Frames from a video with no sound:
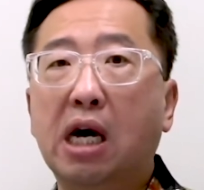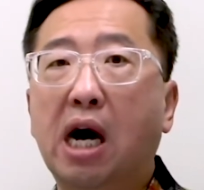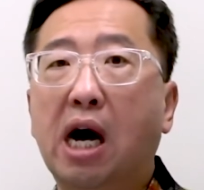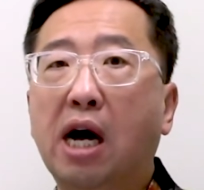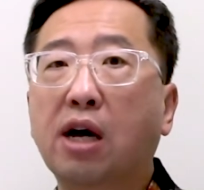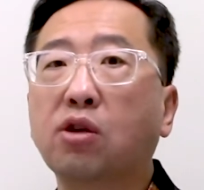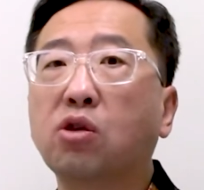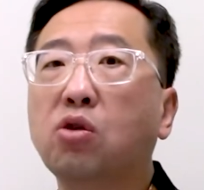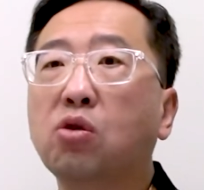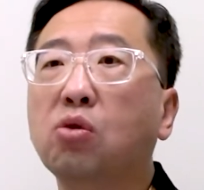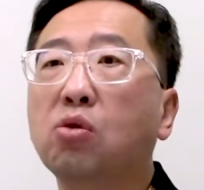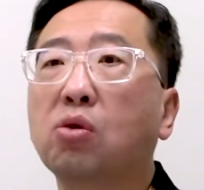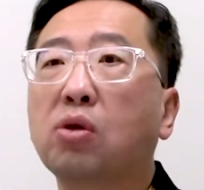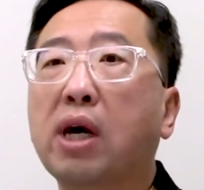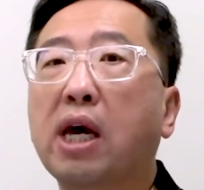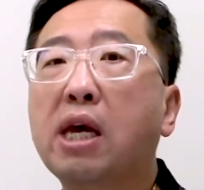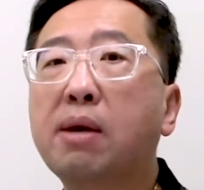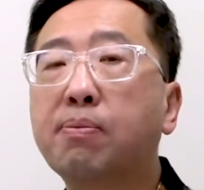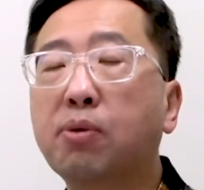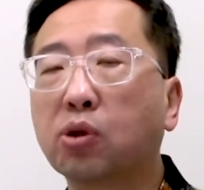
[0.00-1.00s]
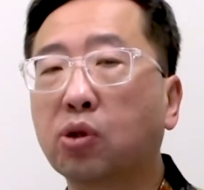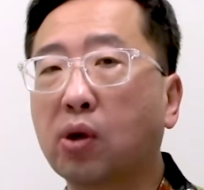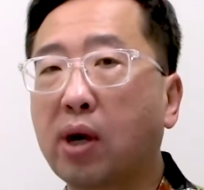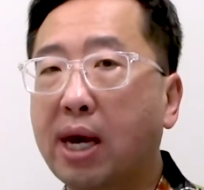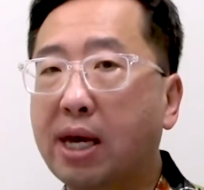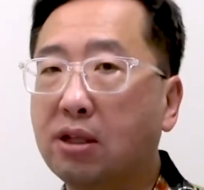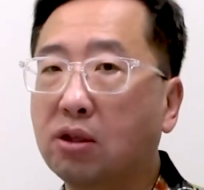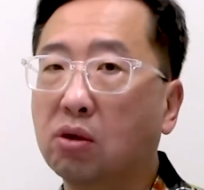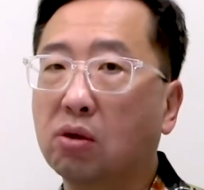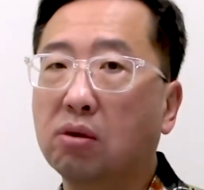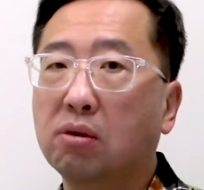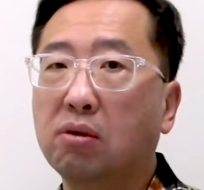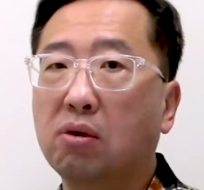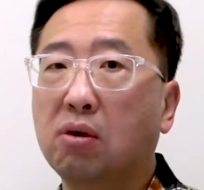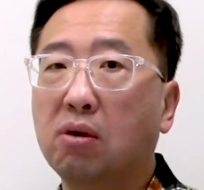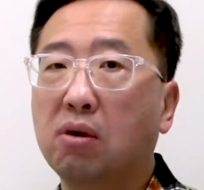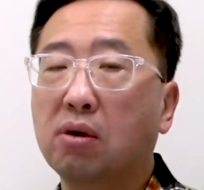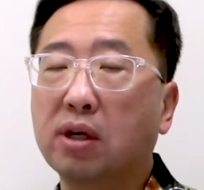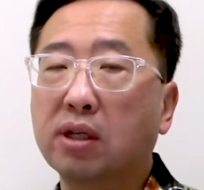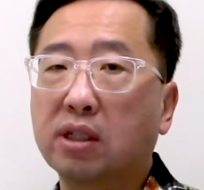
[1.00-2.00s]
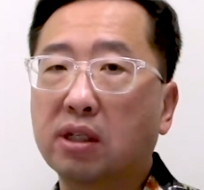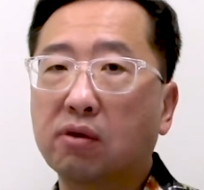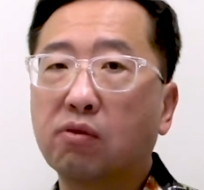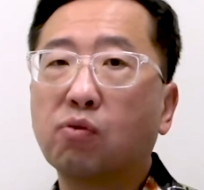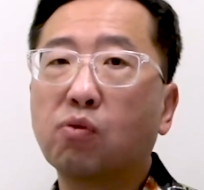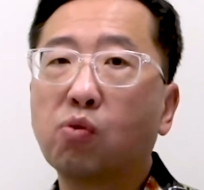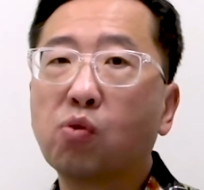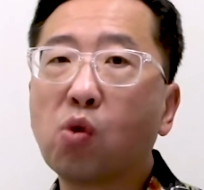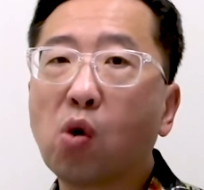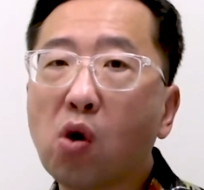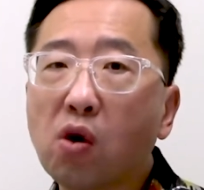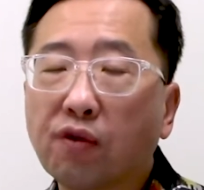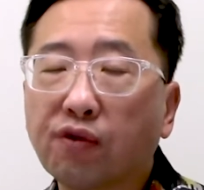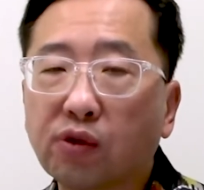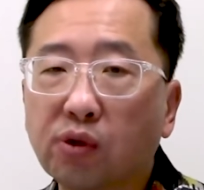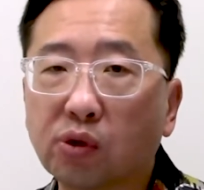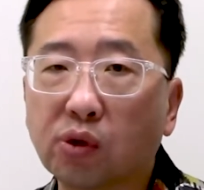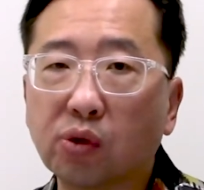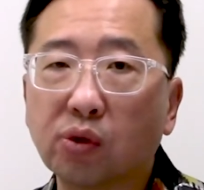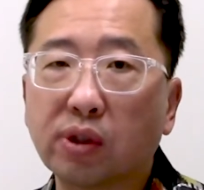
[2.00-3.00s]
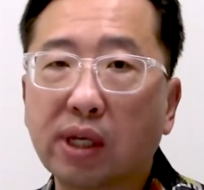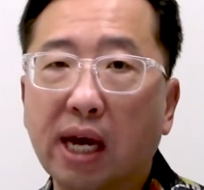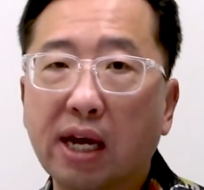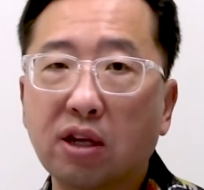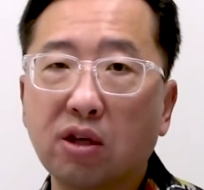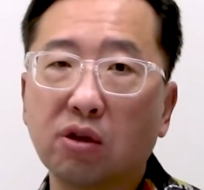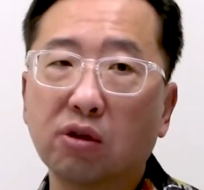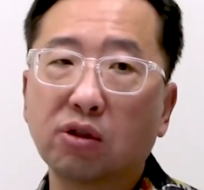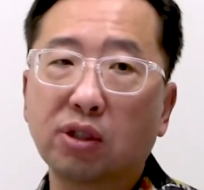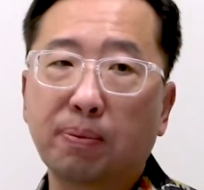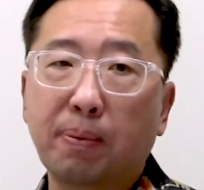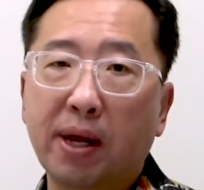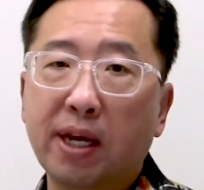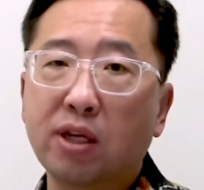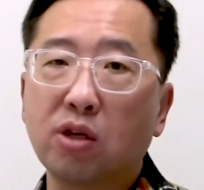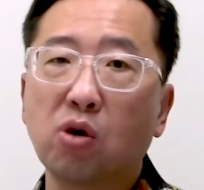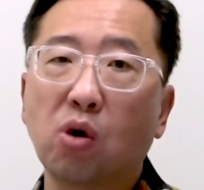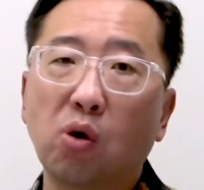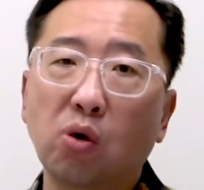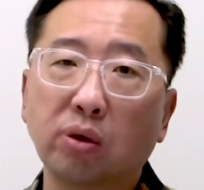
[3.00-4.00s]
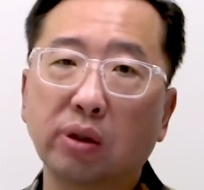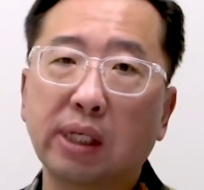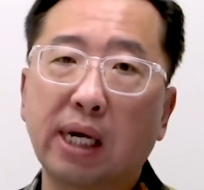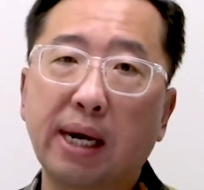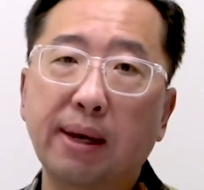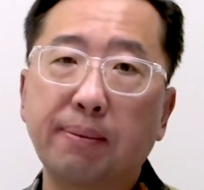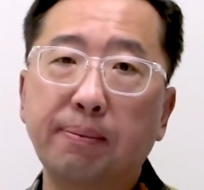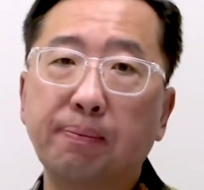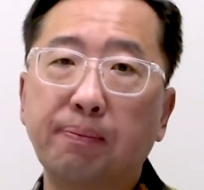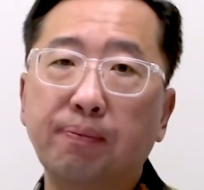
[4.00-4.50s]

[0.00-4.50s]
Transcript: Are you able to handle? Is it worth to do that? Spending your own time.